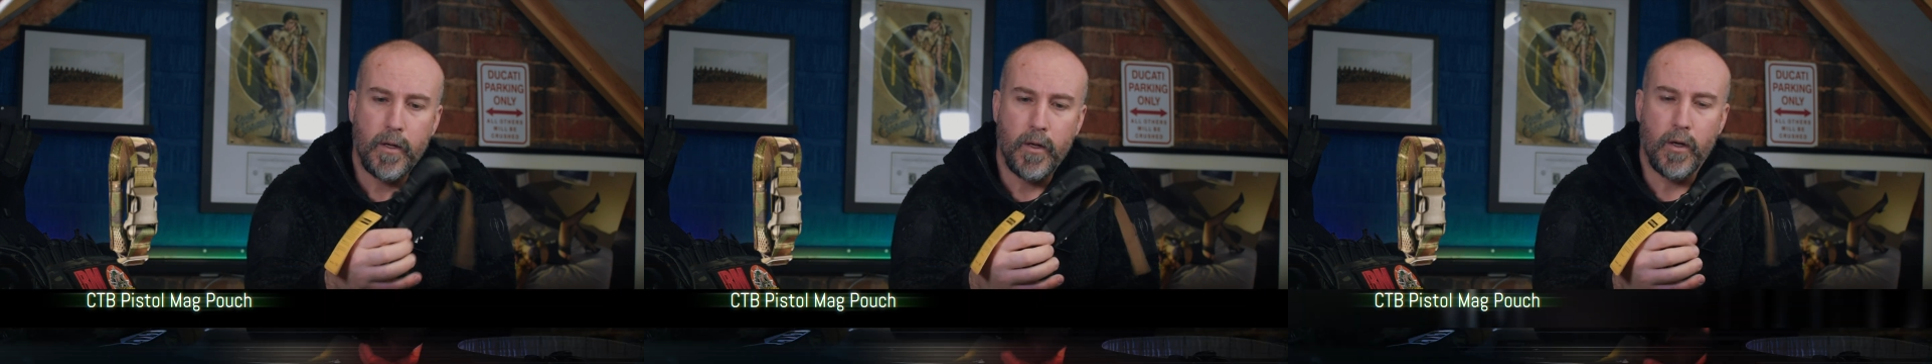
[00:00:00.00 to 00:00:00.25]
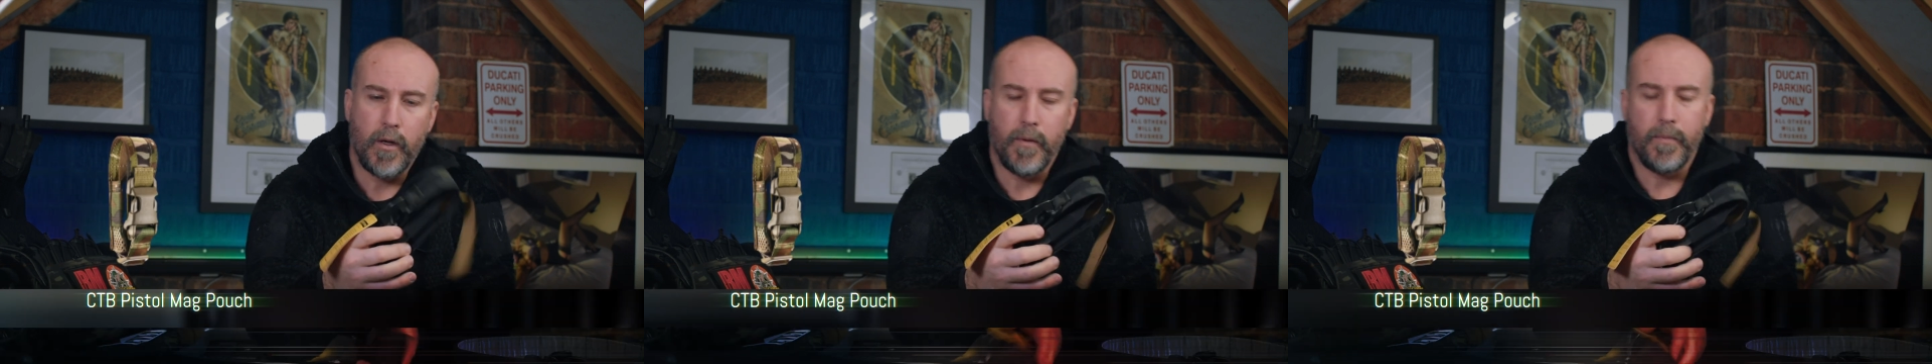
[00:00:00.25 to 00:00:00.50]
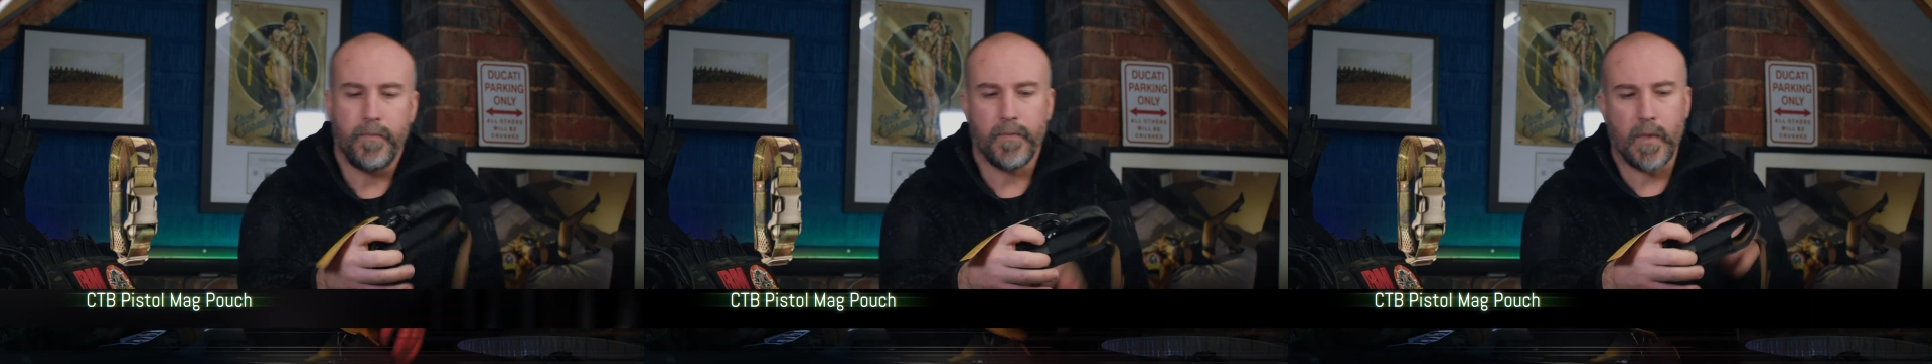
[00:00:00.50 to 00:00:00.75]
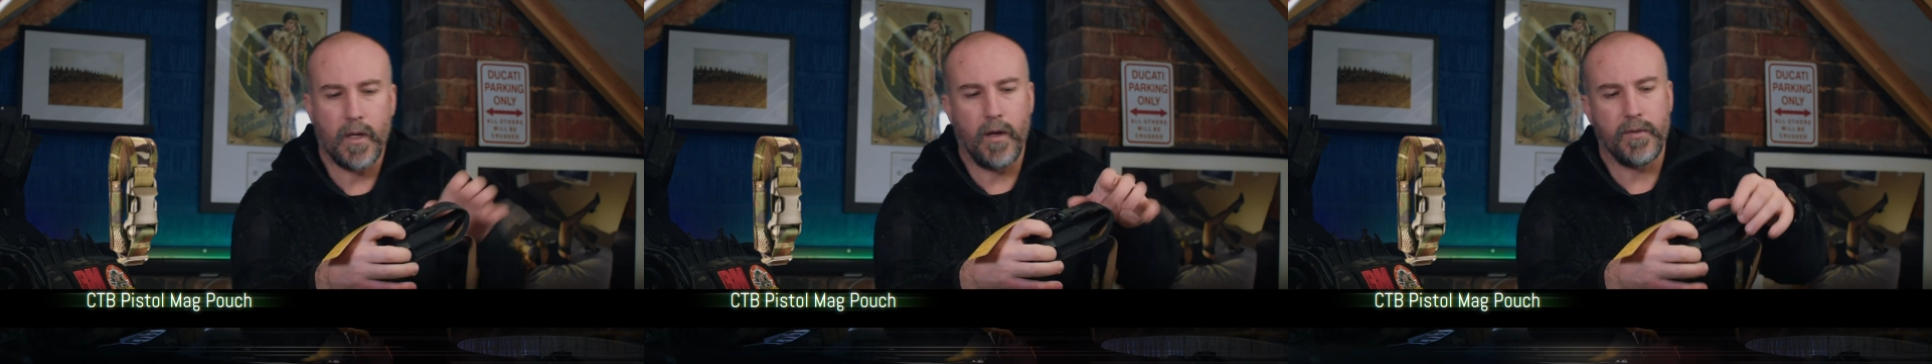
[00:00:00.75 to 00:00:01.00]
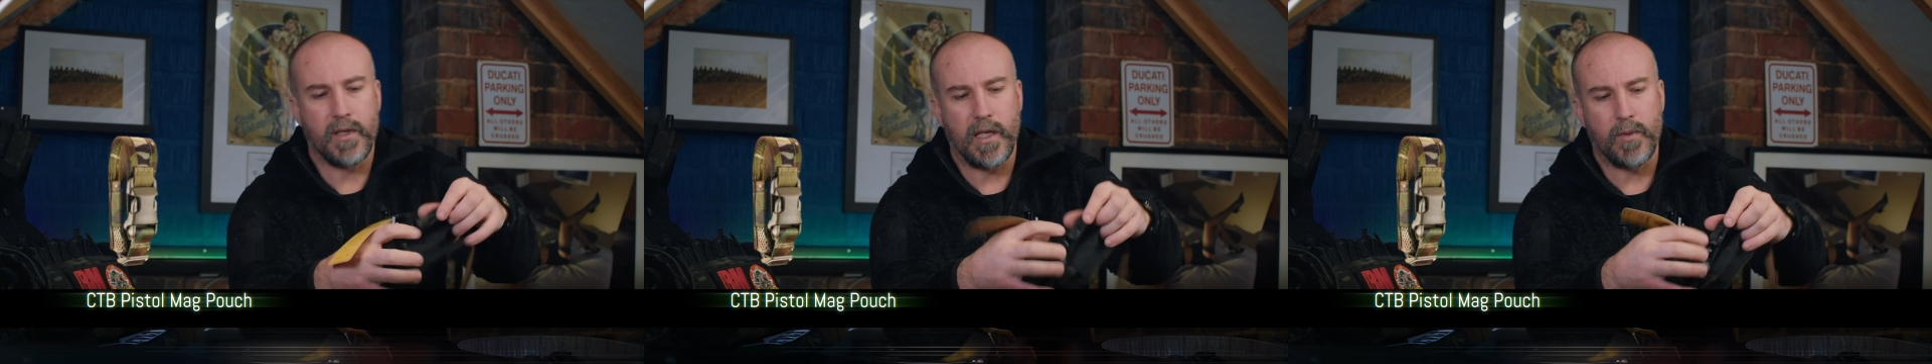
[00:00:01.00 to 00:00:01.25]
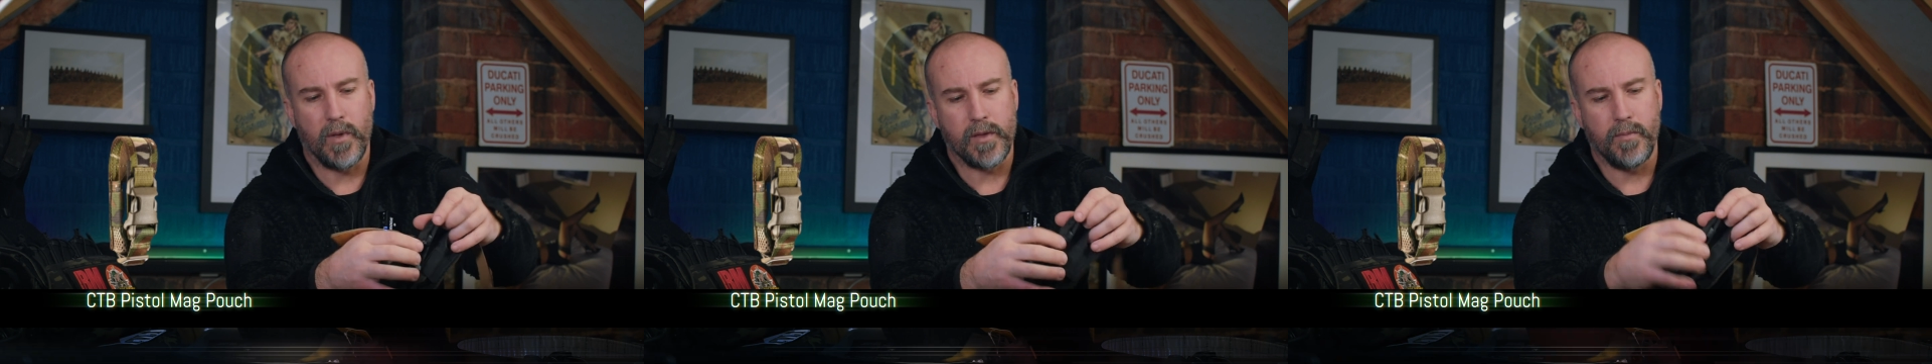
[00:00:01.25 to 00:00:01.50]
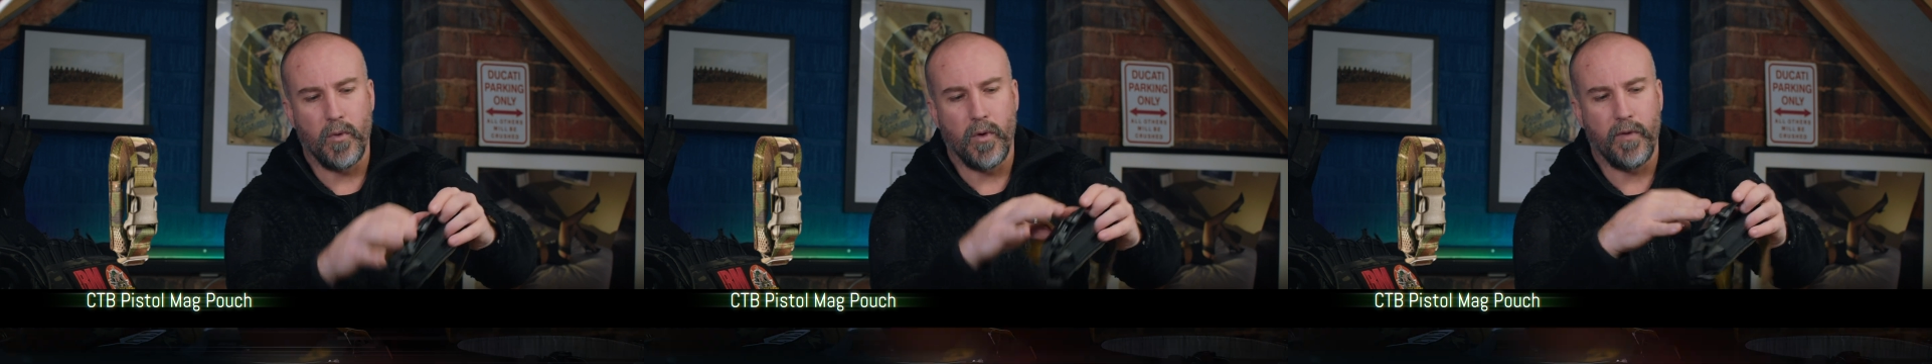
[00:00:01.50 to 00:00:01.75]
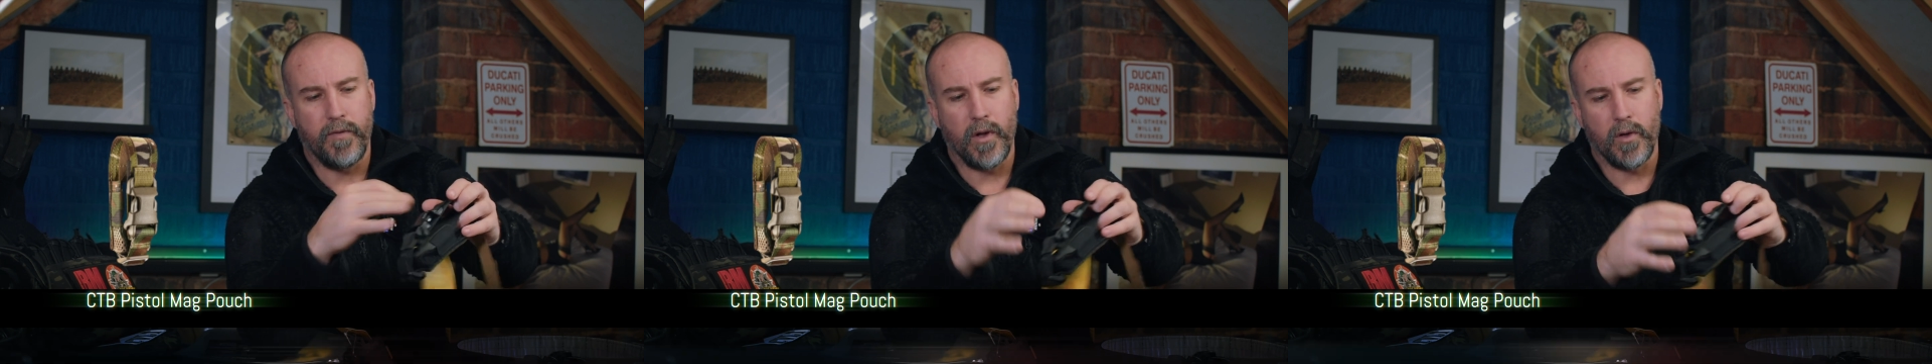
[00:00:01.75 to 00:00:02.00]
Obviously this one's
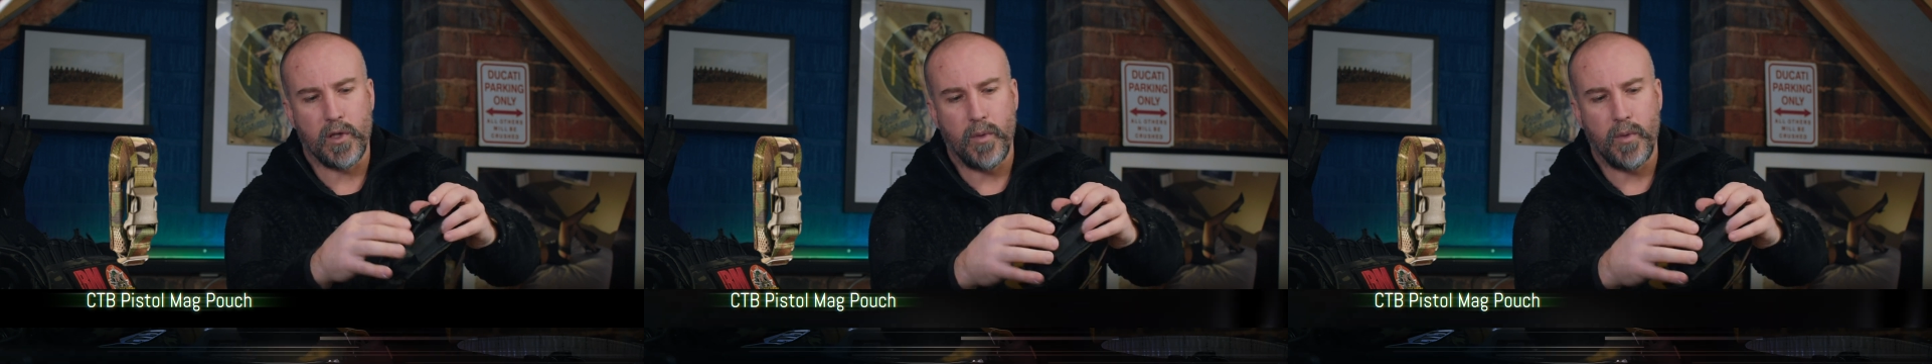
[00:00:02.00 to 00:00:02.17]
more for like